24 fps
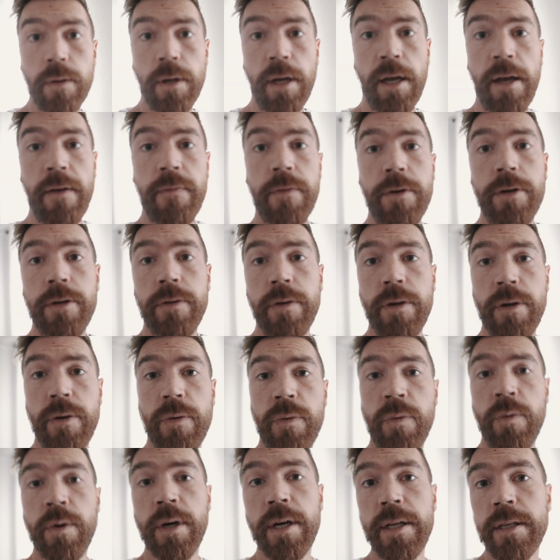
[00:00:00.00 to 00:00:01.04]
After doing it
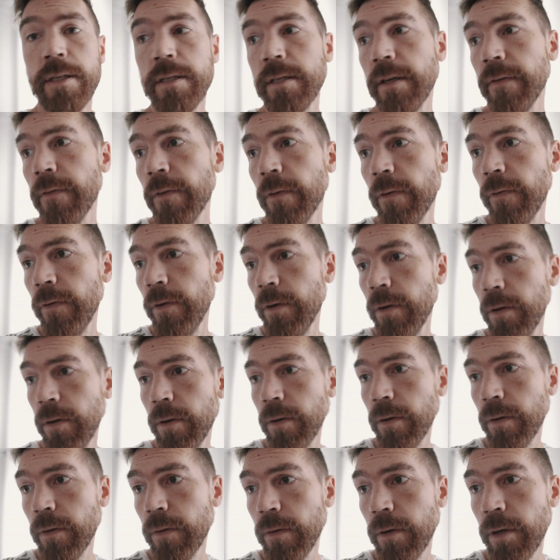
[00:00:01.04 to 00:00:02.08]
once, I have a
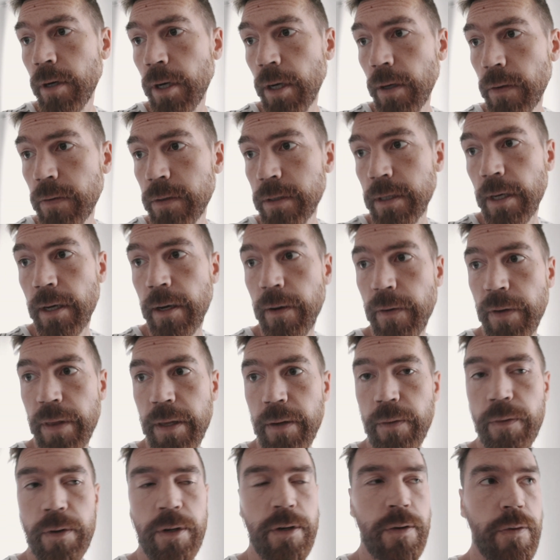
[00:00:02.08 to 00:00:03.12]
few notes on how I
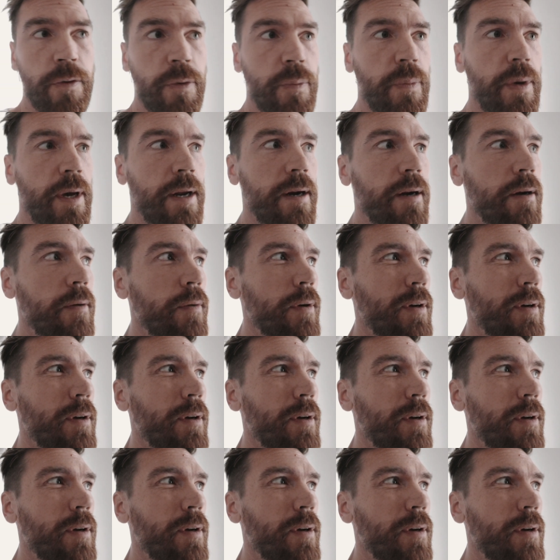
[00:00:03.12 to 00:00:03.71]
think we're going to do it better.